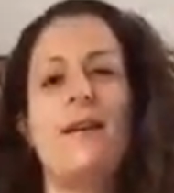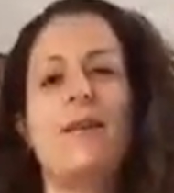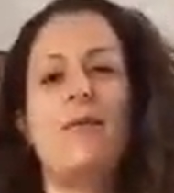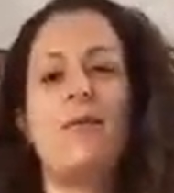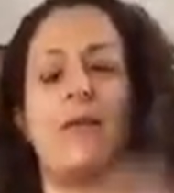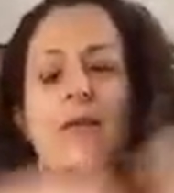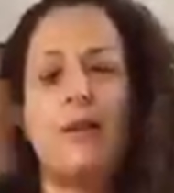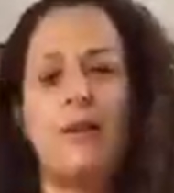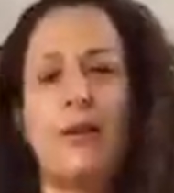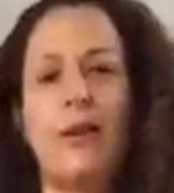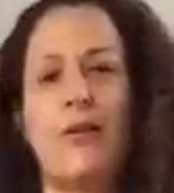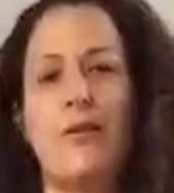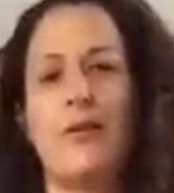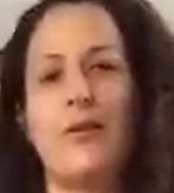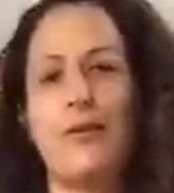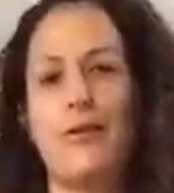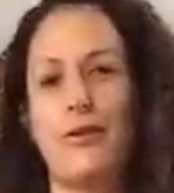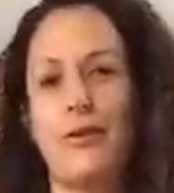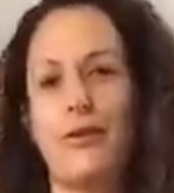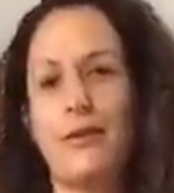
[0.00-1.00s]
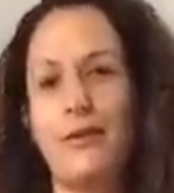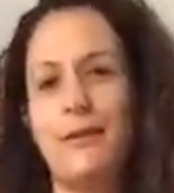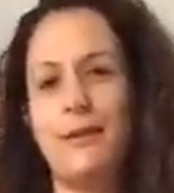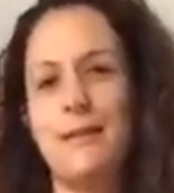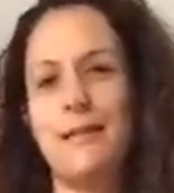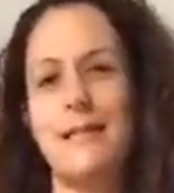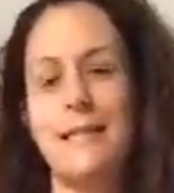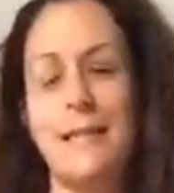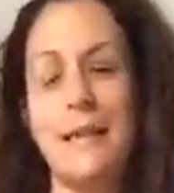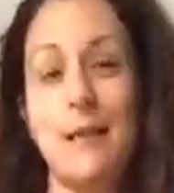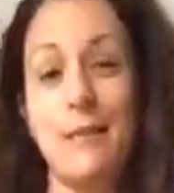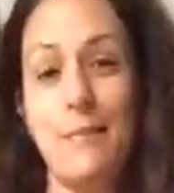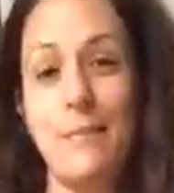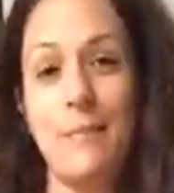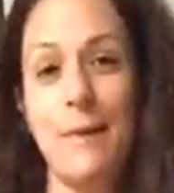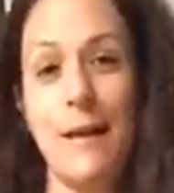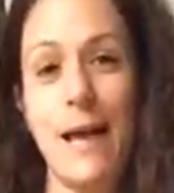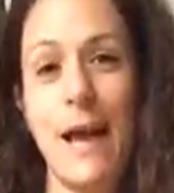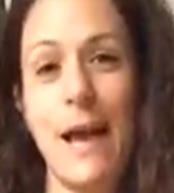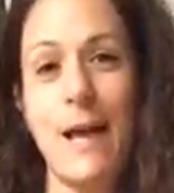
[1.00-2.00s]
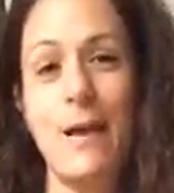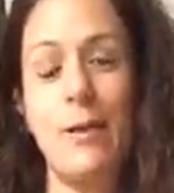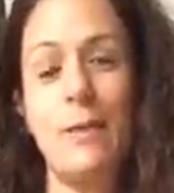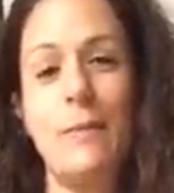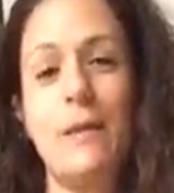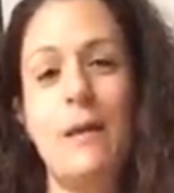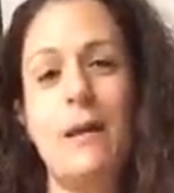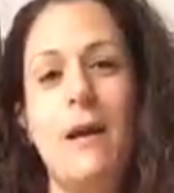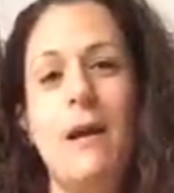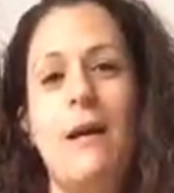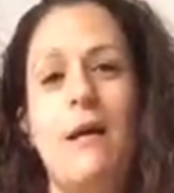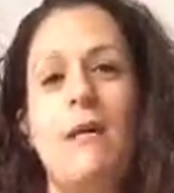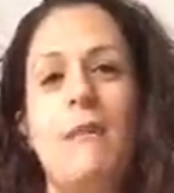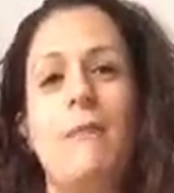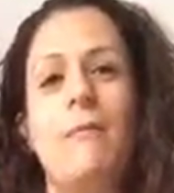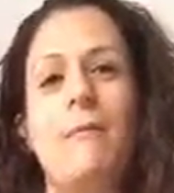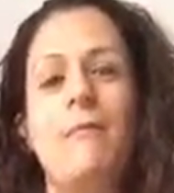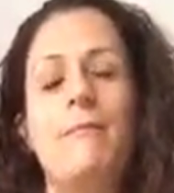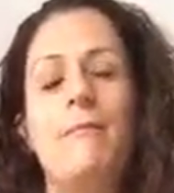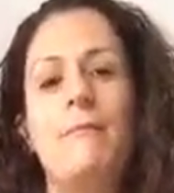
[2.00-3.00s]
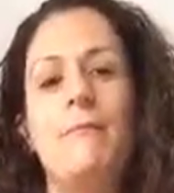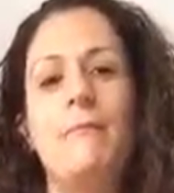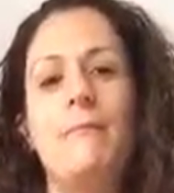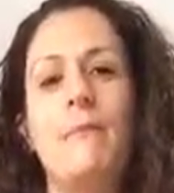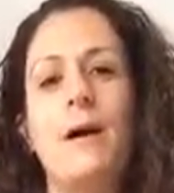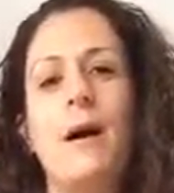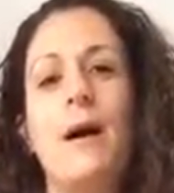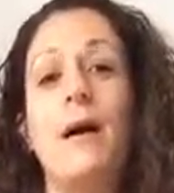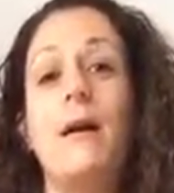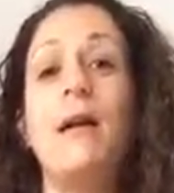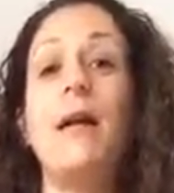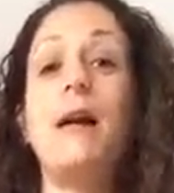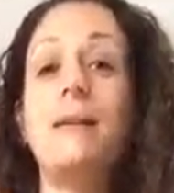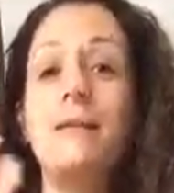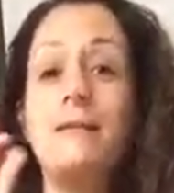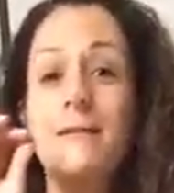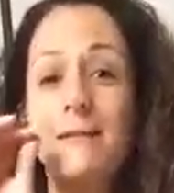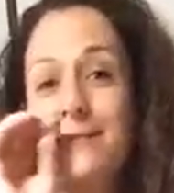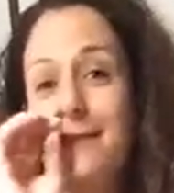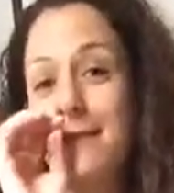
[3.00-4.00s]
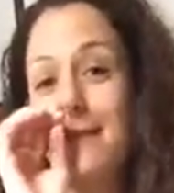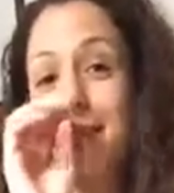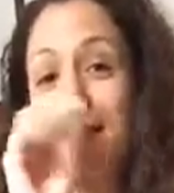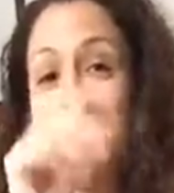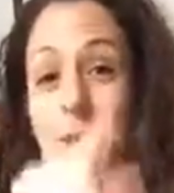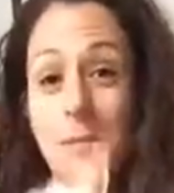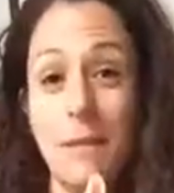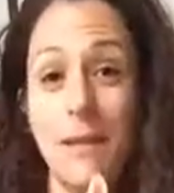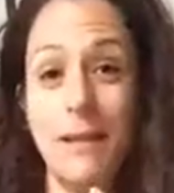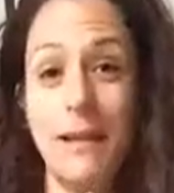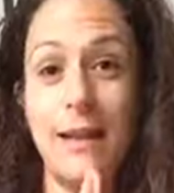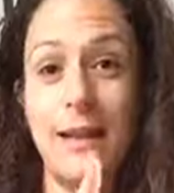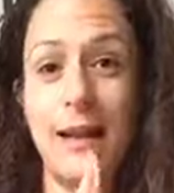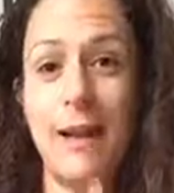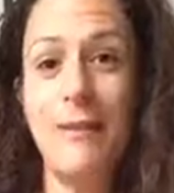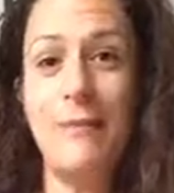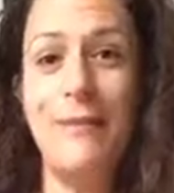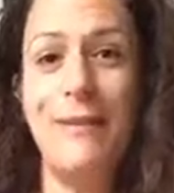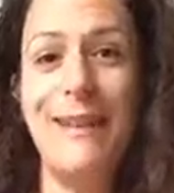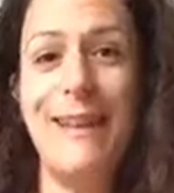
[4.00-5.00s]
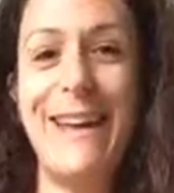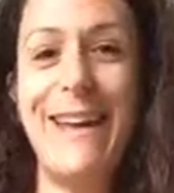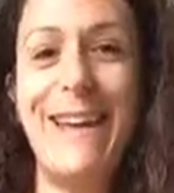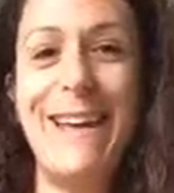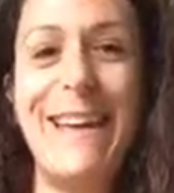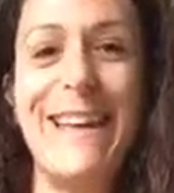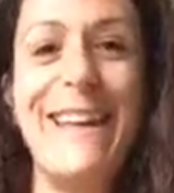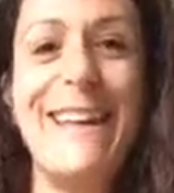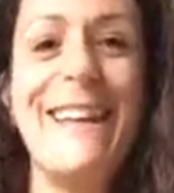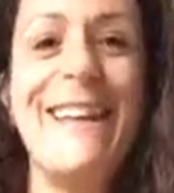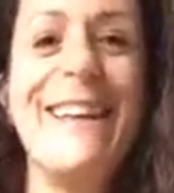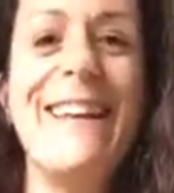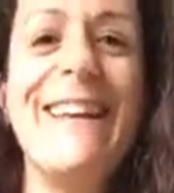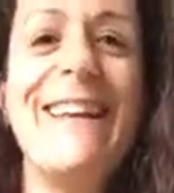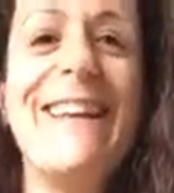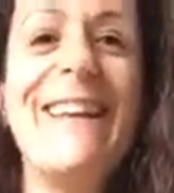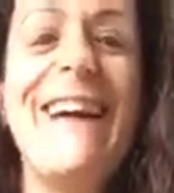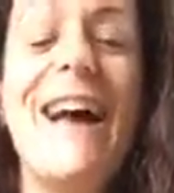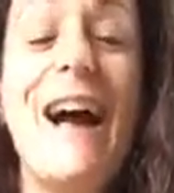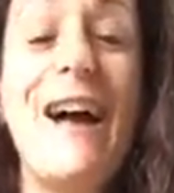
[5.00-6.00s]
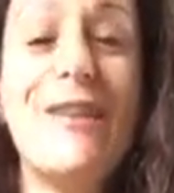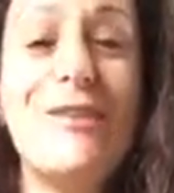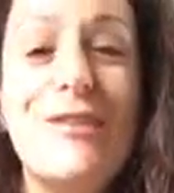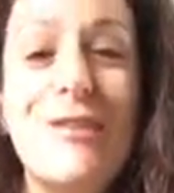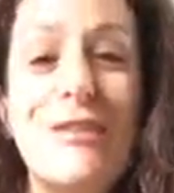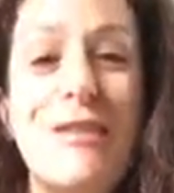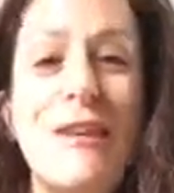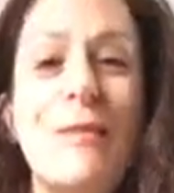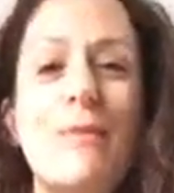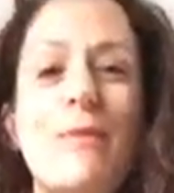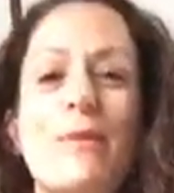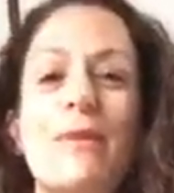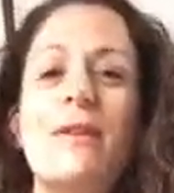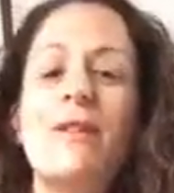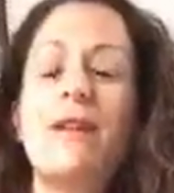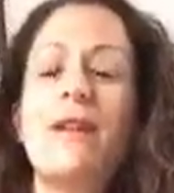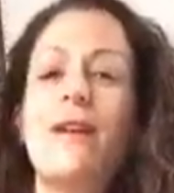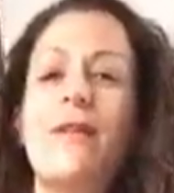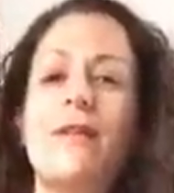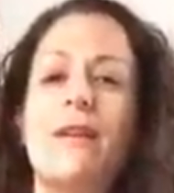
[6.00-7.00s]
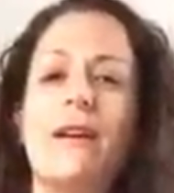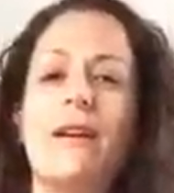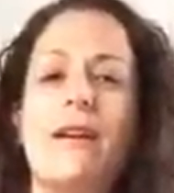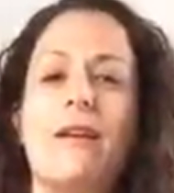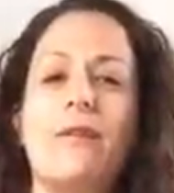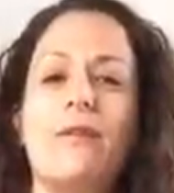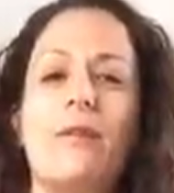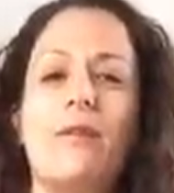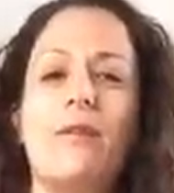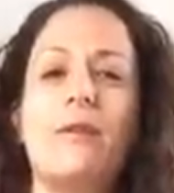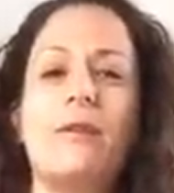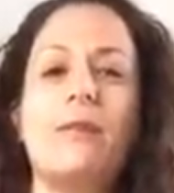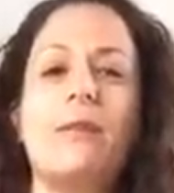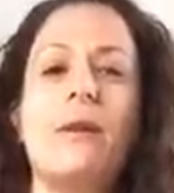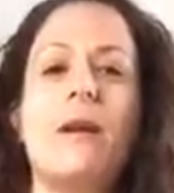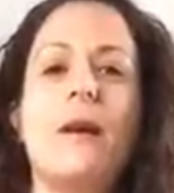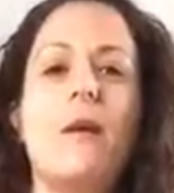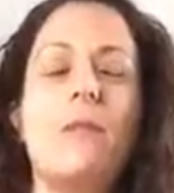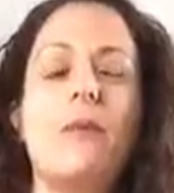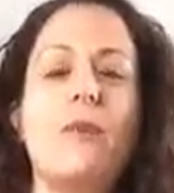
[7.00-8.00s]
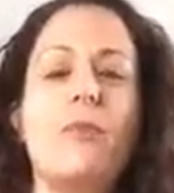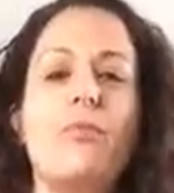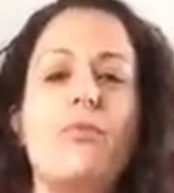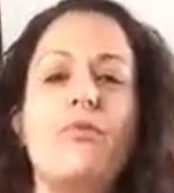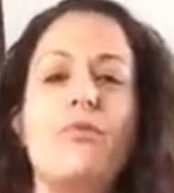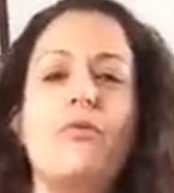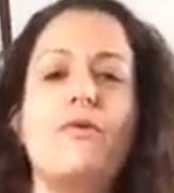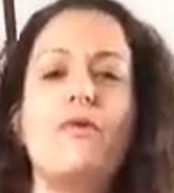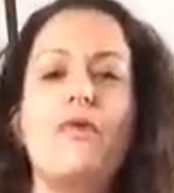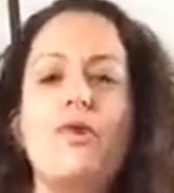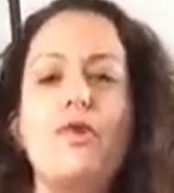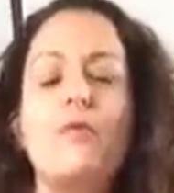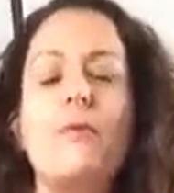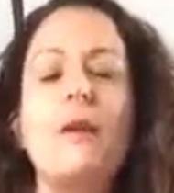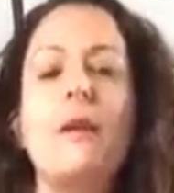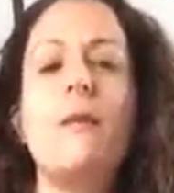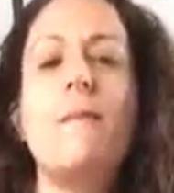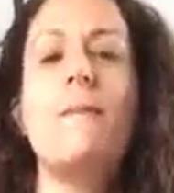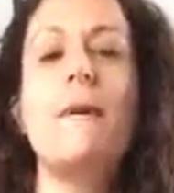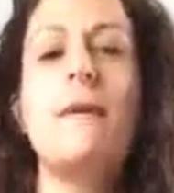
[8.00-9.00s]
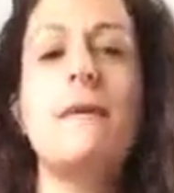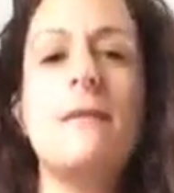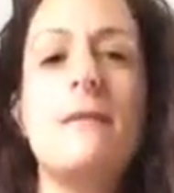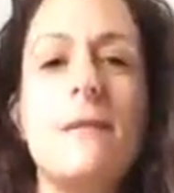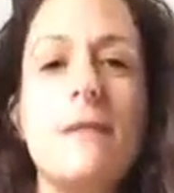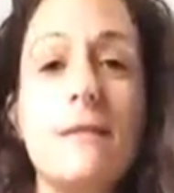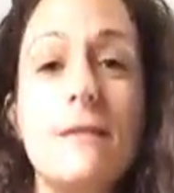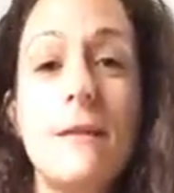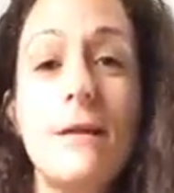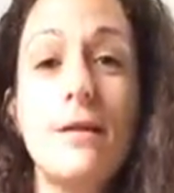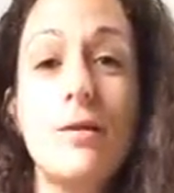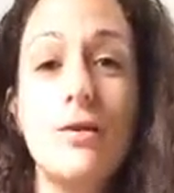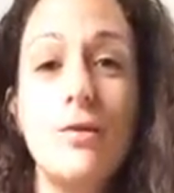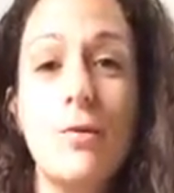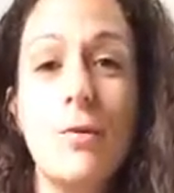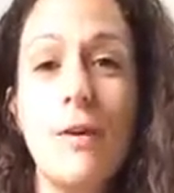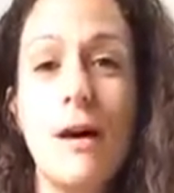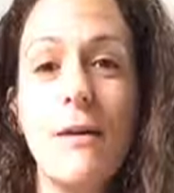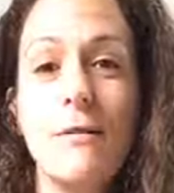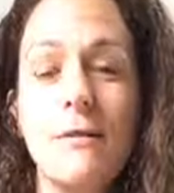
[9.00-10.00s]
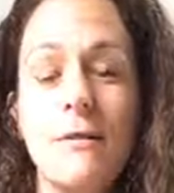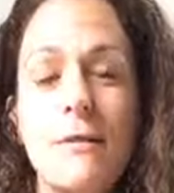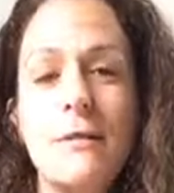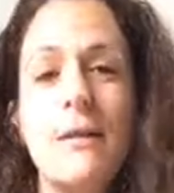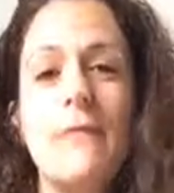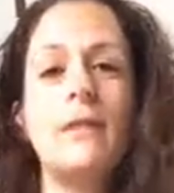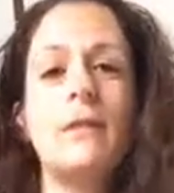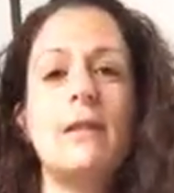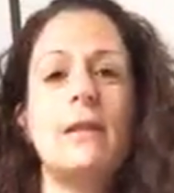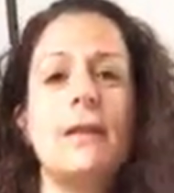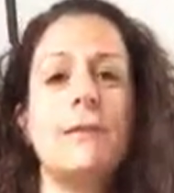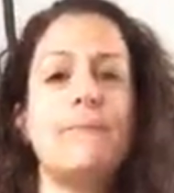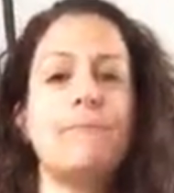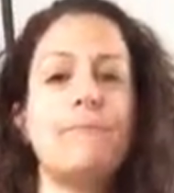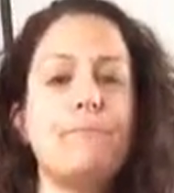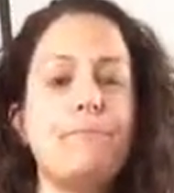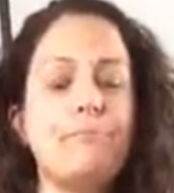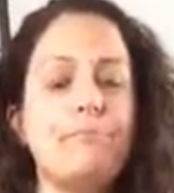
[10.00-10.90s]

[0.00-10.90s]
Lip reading: With another tip on how to become an seemingly unrelated action step you could take right now in order to become an improved human in business in 2017.